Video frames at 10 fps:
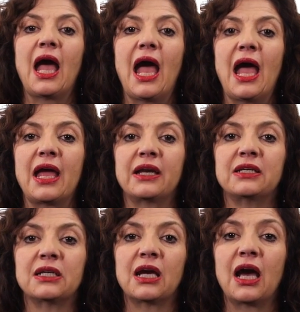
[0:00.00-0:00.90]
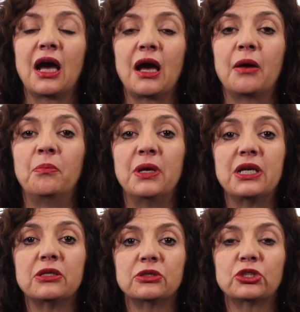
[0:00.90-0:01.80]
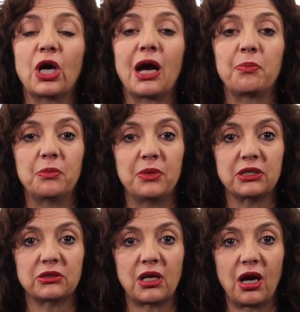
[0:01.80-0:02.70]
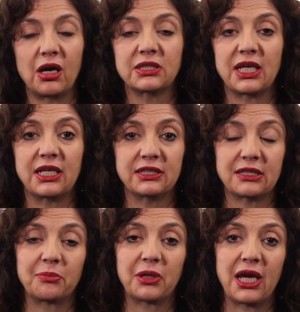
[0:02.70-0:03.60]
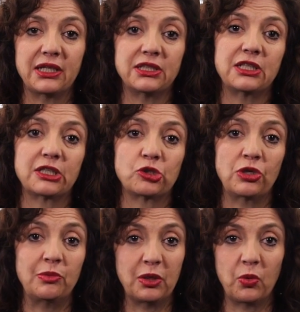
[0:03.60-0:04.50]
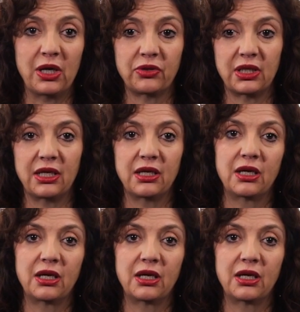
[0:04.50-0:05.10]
and middle to upper middle class, and in some cases extremely wealthy.